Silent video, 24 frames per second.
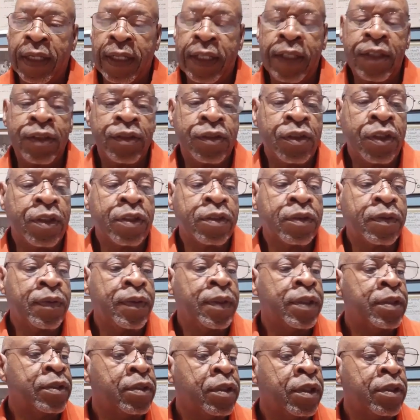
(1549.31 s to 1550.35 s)
In church. We
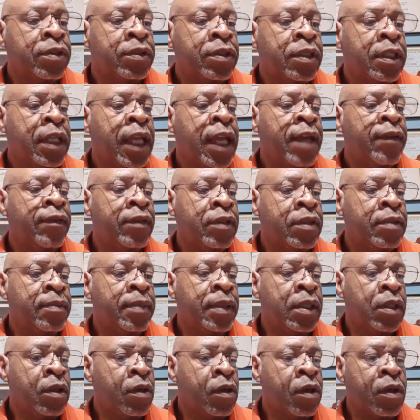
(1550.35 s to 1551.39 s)
were in church. She gave it to
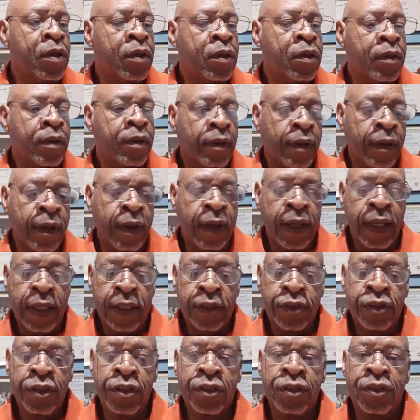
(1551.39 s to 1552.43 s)
me to hold.
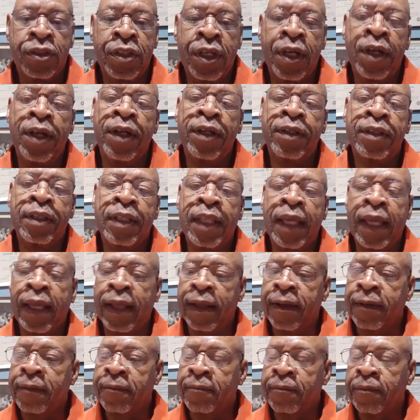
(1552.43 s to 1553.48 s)
And she shared that.
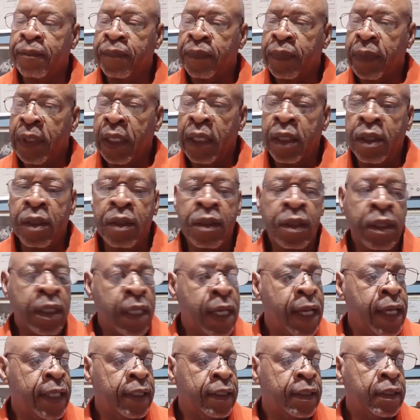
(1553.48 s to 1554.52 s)
And her
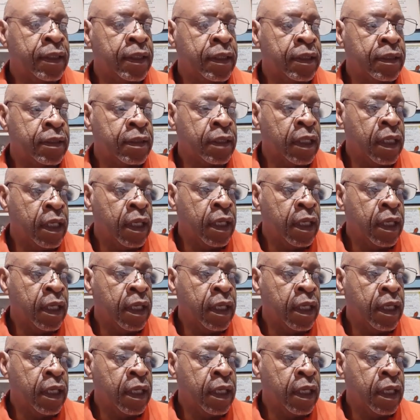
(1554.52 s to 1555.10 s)
countenance.